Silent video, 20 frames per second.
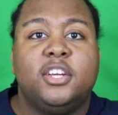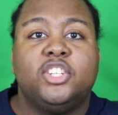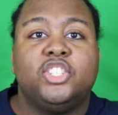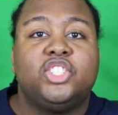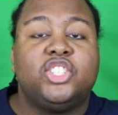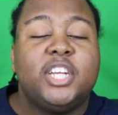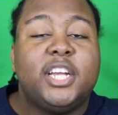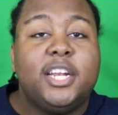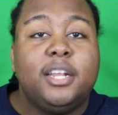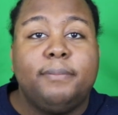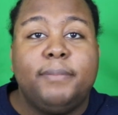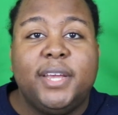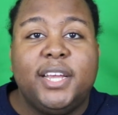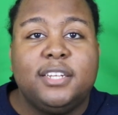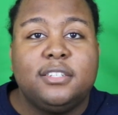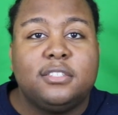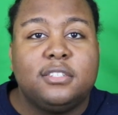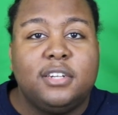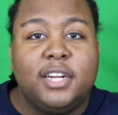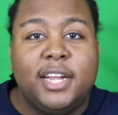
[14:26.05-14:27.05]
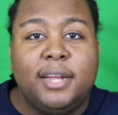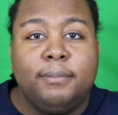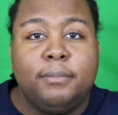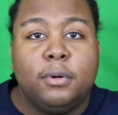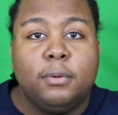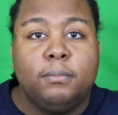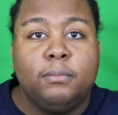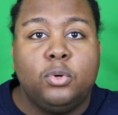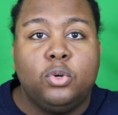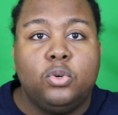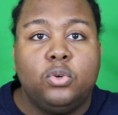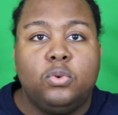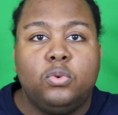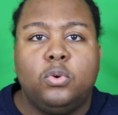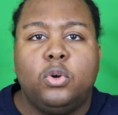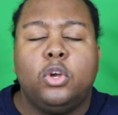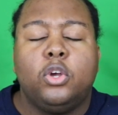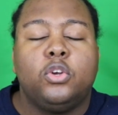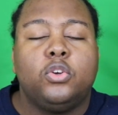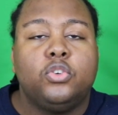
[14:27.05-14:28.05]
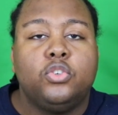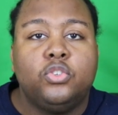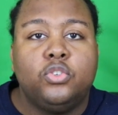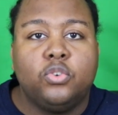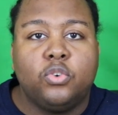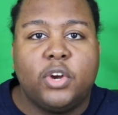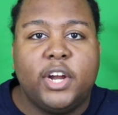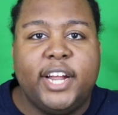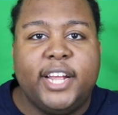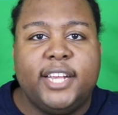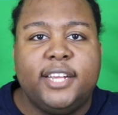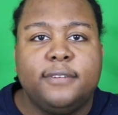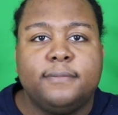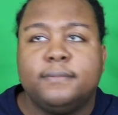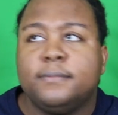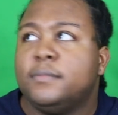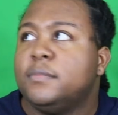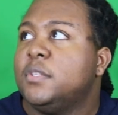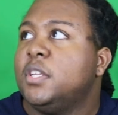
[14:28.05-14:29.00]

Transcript: Shayna Baszler, Ember Moon, great.